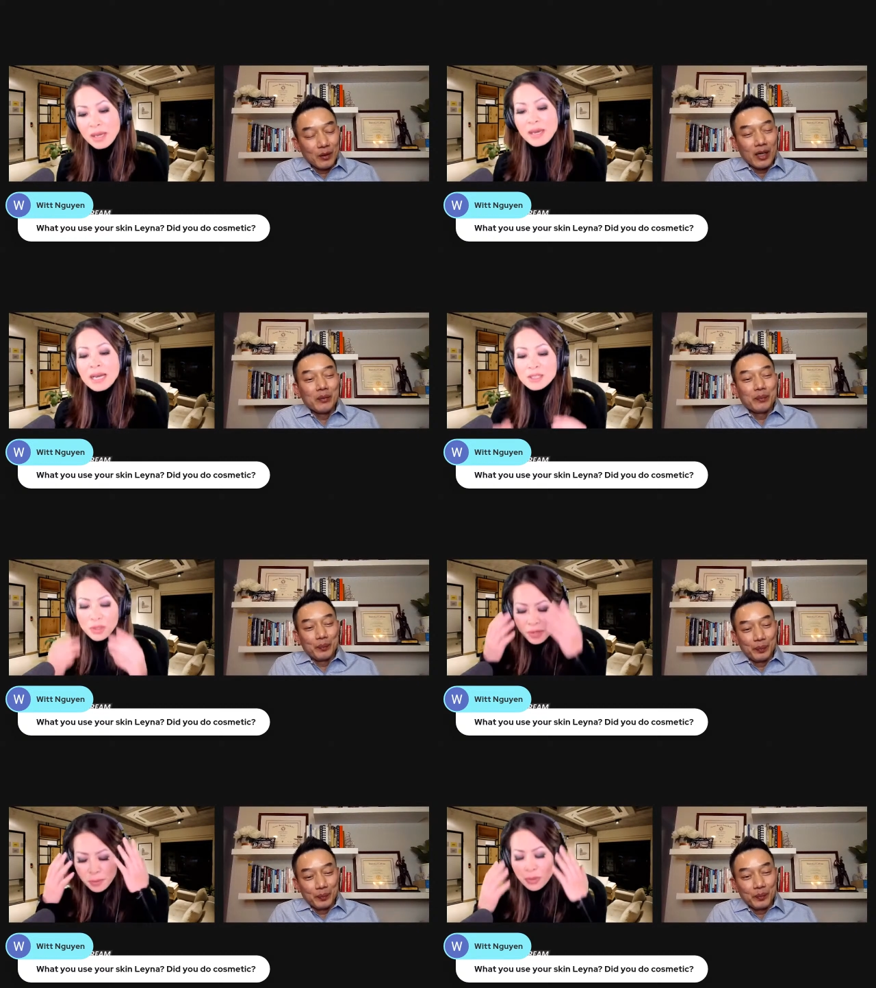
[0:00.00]
Speaker 1: Right. And so
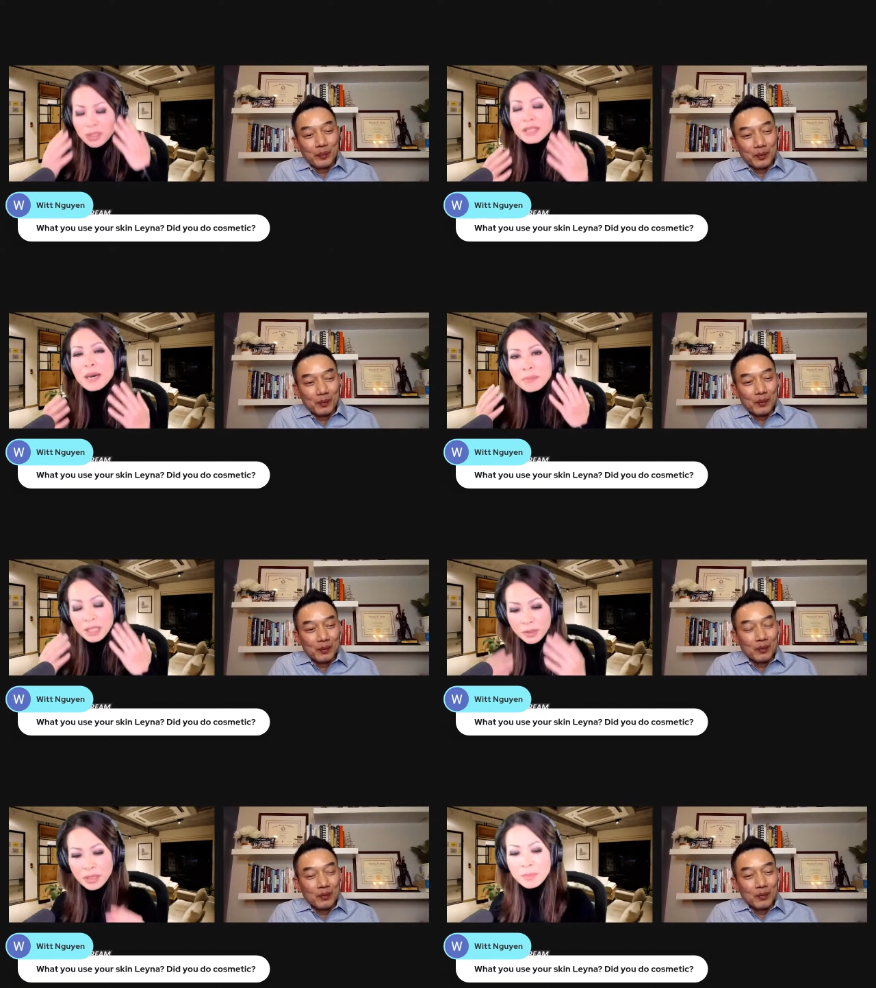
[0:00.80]
they put numbing
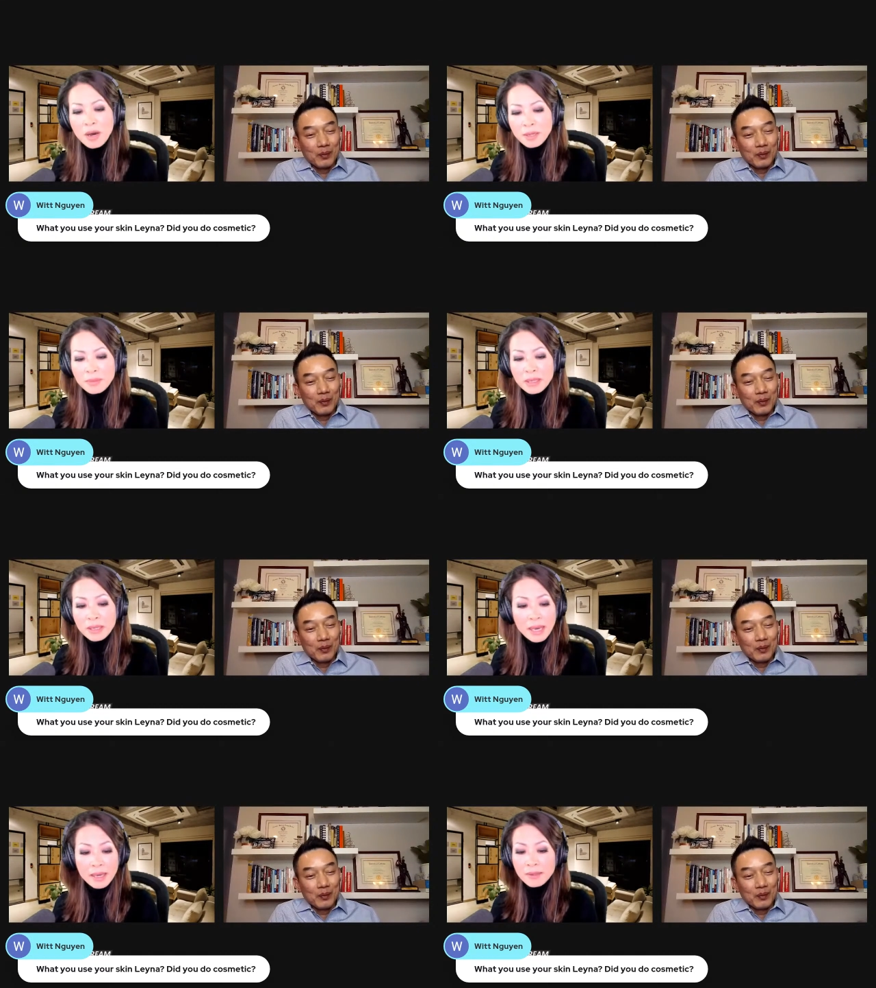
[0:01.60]
cream on me
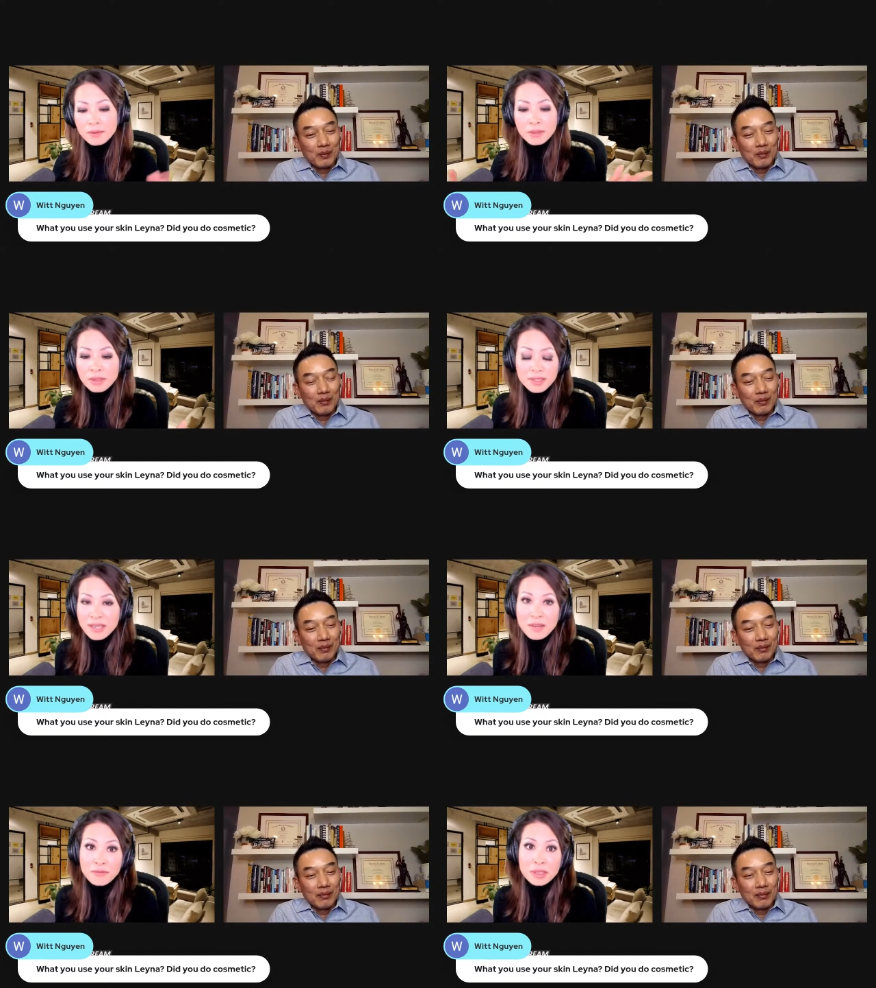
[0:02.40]
and you
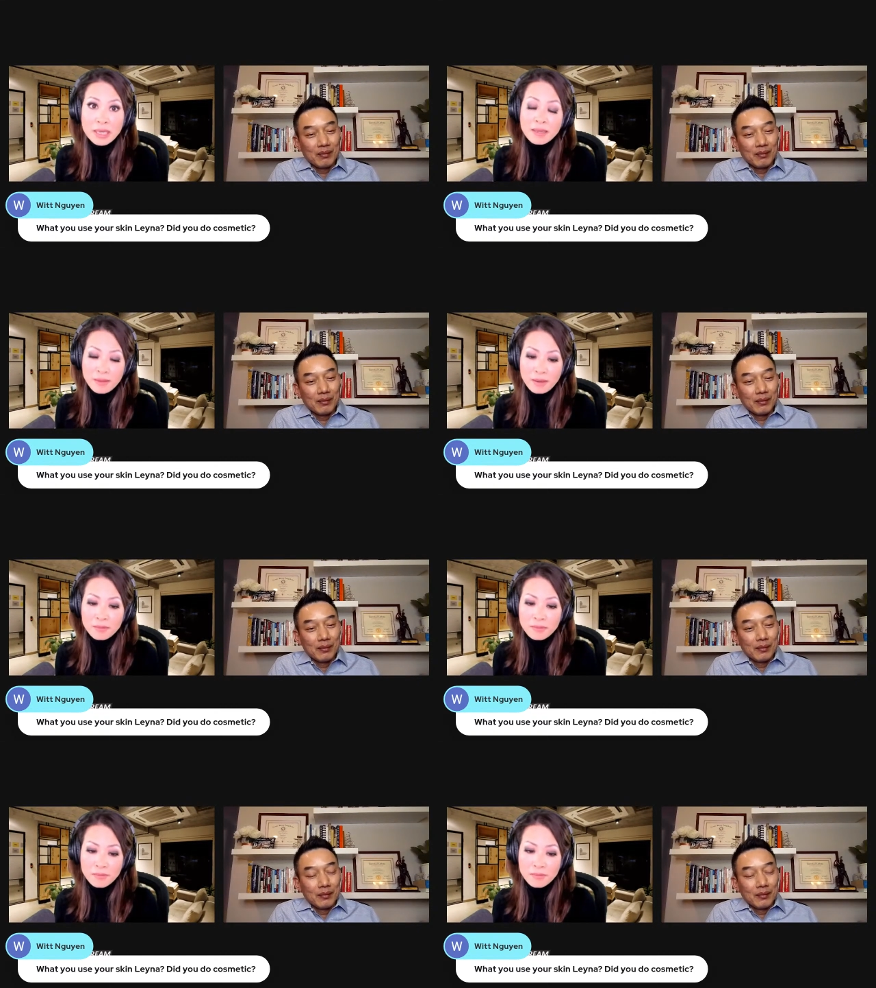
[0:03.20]
didn't feel anything.